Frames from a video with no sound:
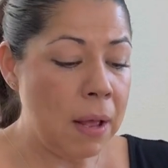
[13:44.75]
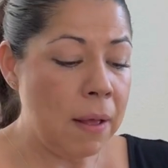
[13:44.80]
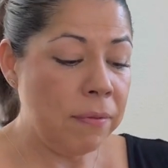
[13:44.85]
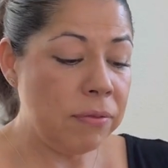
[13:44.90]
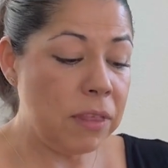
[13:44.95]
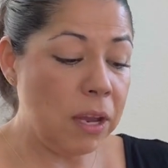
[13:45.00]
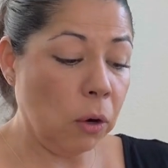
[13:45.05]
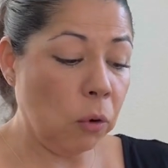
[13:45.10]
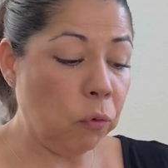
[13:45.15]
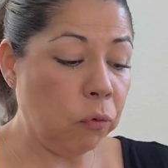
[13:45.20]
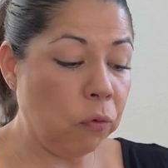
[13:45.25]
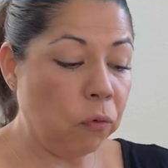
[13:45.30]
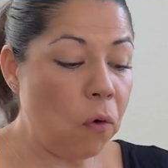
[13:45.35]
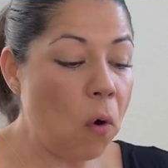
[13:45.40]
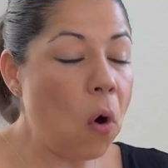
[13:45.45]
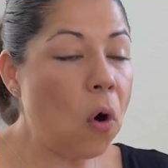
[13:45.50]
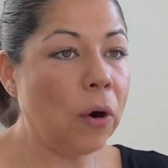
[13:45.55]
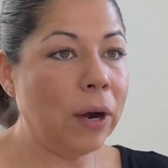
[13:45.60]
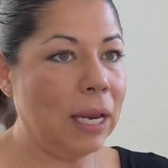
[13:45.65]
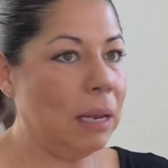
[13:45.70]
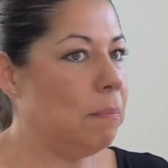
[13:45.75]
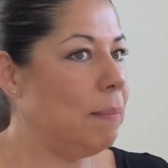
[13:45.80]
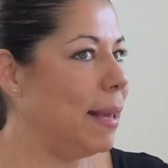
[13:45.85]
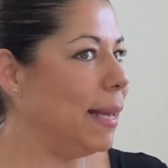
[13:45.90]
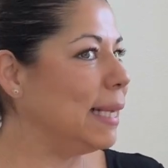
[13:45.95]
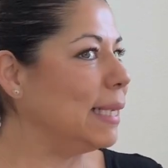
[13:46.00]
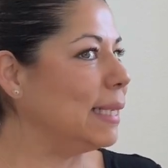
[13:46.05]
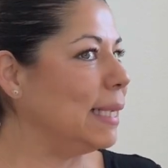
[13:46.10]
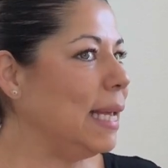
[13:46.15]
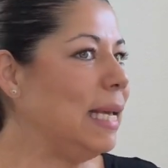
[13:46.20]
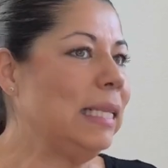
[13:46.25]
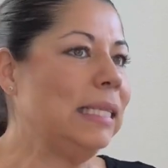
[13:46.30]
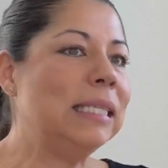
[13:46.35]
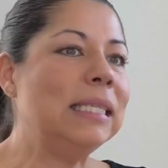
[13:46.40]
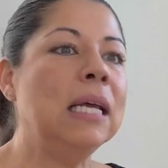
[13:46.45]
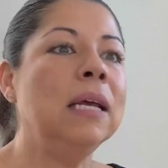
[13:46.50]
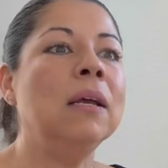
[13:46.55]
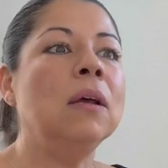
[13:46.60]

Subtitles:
Therefore, it makes sense